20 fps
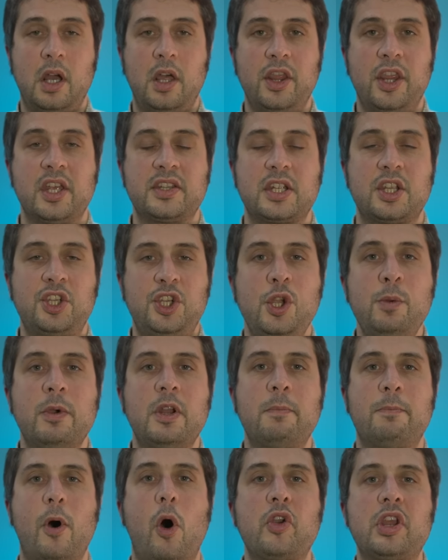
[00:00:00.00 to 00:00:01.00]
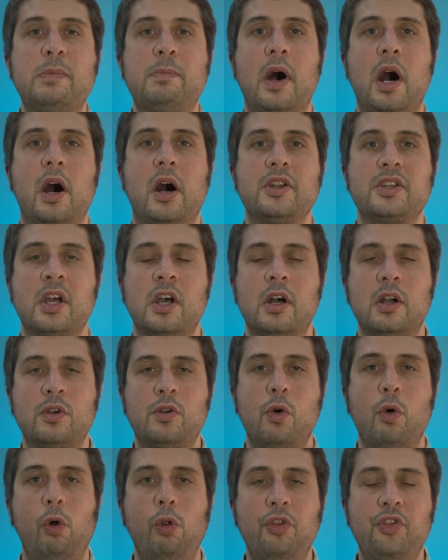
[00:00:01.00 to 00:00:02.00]
There's a human body part
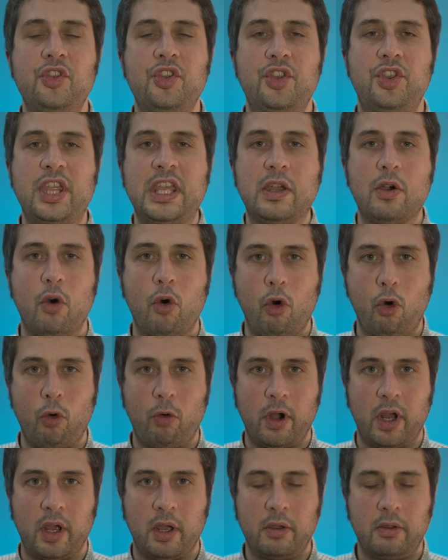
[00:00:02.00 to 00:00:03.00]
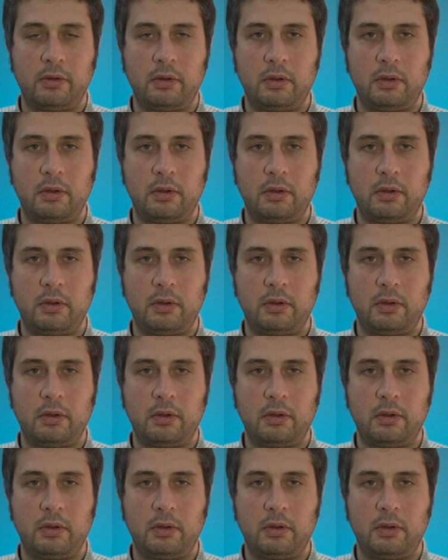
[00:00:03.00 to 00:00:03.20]
called the aura.